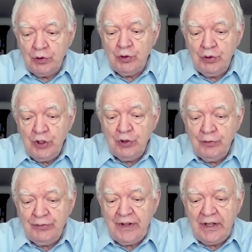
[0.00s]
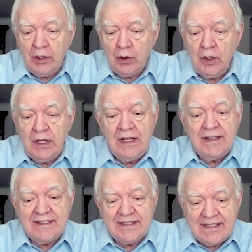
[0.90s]
Do you feel
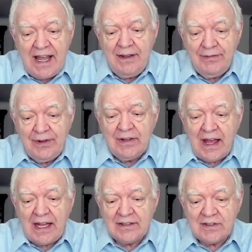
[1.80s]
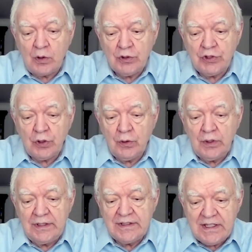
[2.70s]
safe in that social
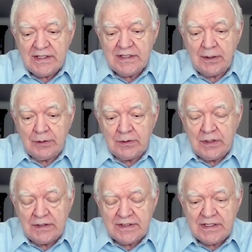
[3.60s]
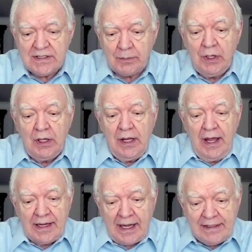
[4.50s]
system?
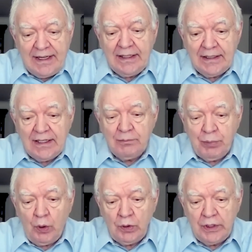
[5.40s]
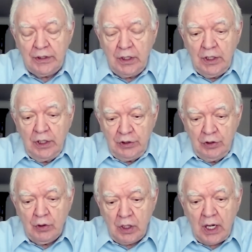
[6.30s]
And I take it in Poland,
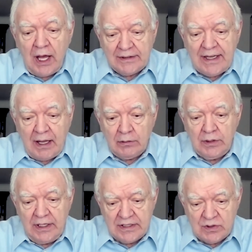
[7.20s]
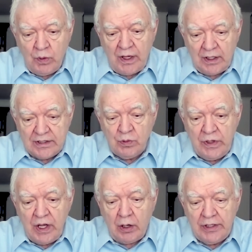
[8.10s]
you are locked down as well as
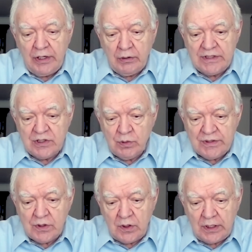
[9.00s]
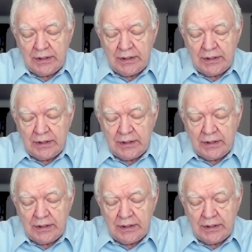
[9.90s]
we are here in Switzerland.